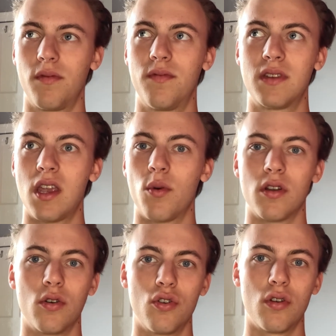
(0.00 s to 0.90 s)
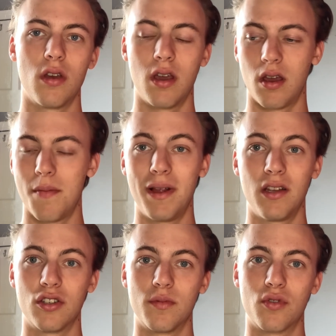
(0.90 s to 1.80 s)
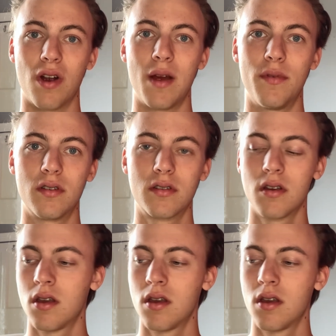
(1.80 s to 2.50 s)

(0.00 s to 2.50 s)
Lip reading: Say you want a million subscribers.